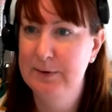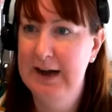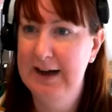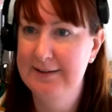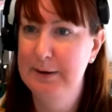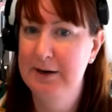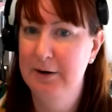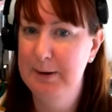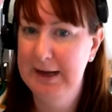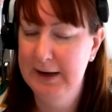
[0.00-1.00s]
has been
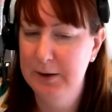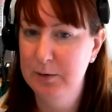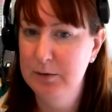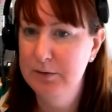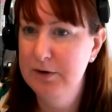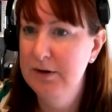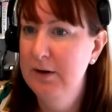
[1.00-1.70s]
upheld